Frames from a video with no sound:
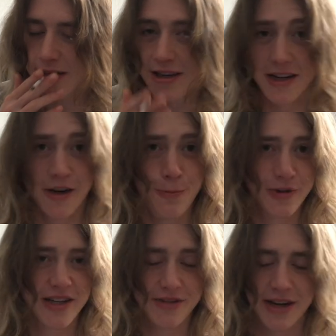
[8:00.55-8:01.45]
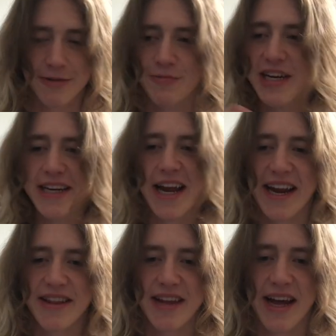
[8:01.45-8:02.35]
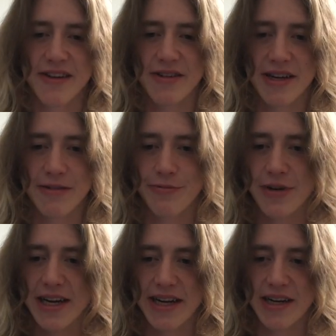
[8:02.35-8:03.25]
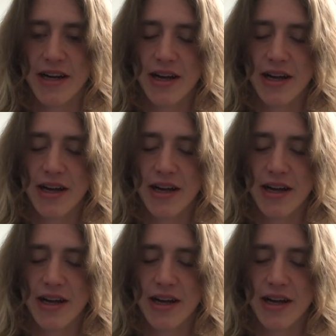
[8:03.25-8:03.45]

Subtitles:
And I hope we can like regain that and like reassert